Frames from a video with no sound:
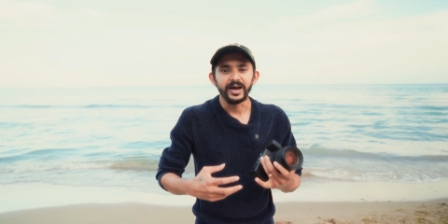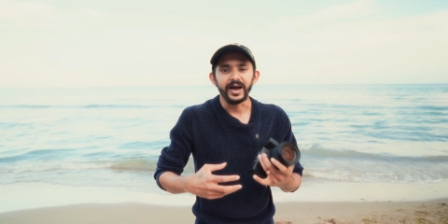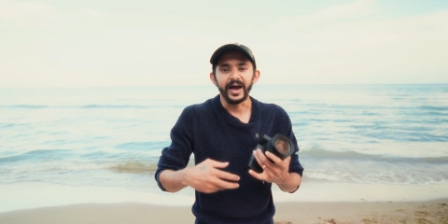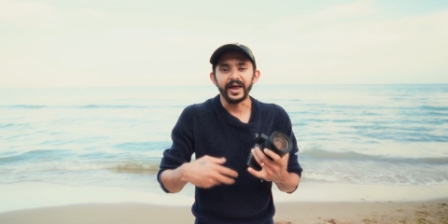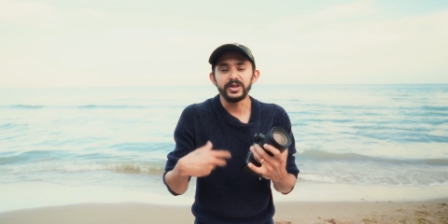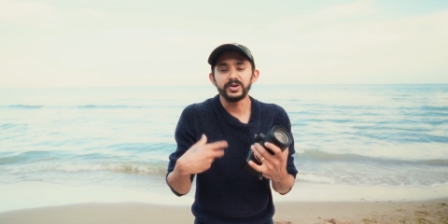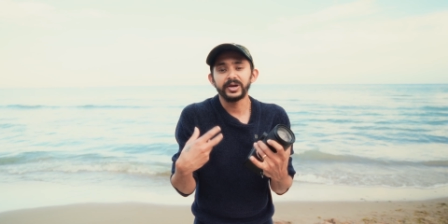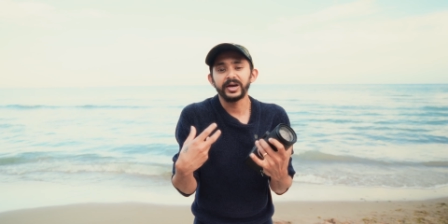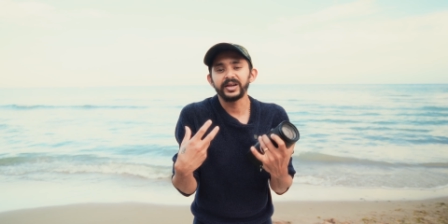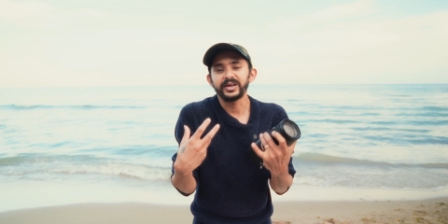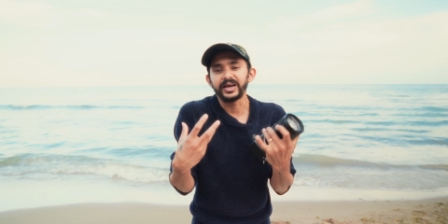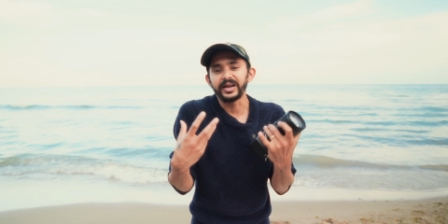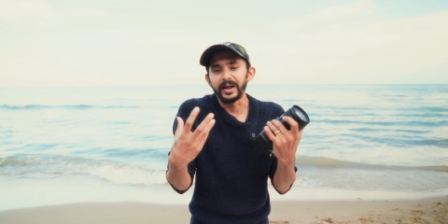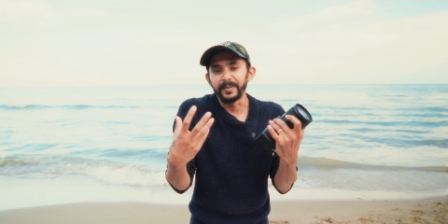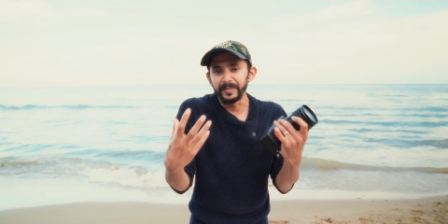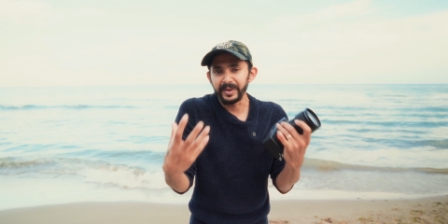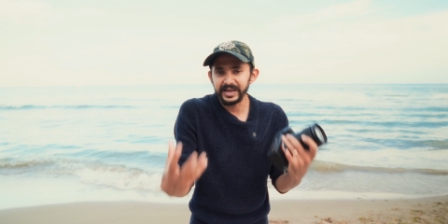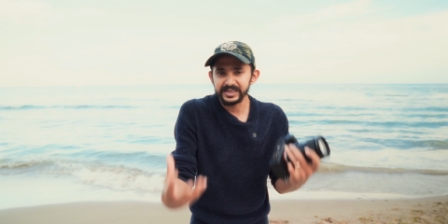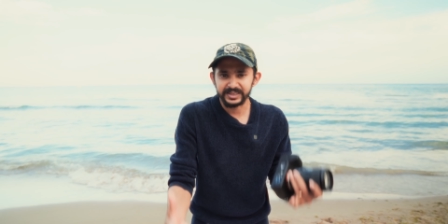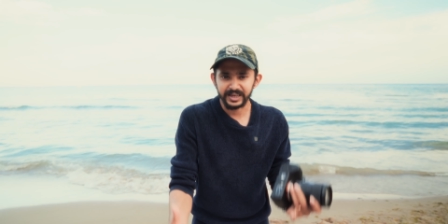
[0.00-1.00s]
and you can get
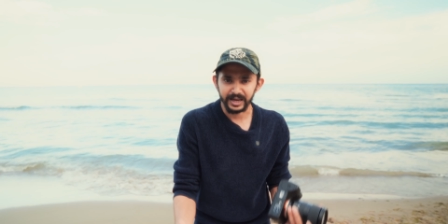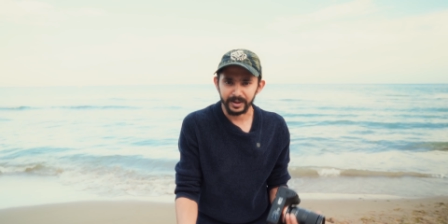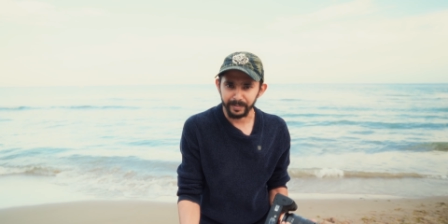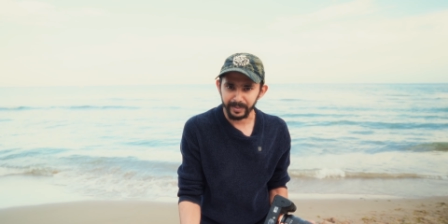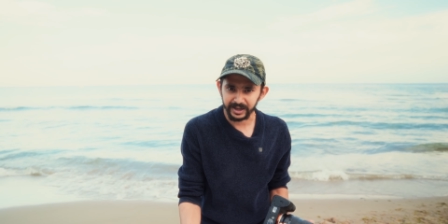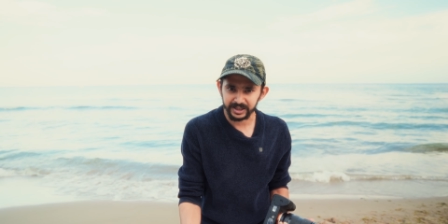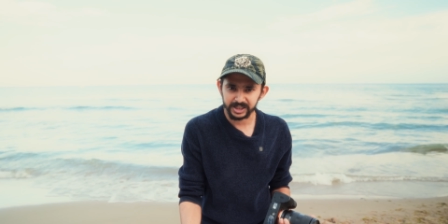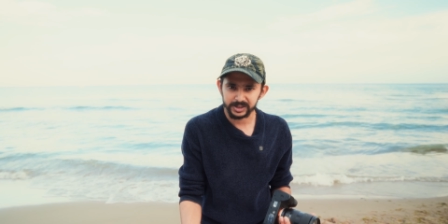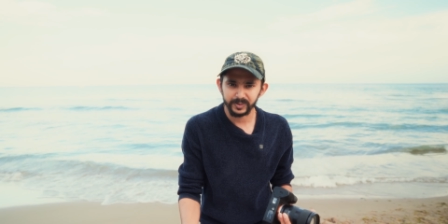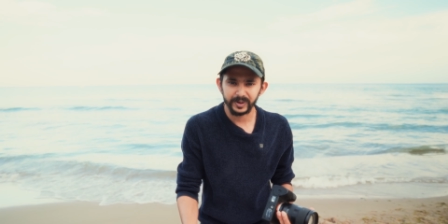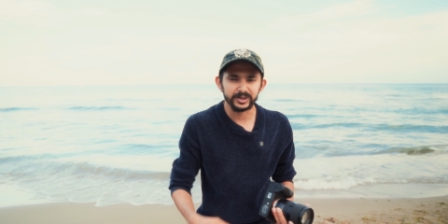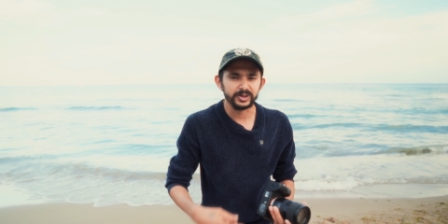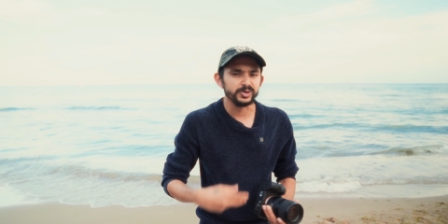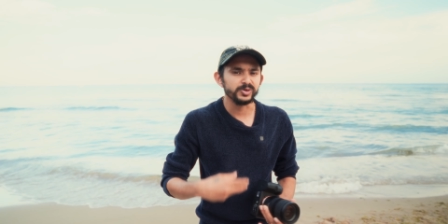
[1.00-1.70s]
amazing images with.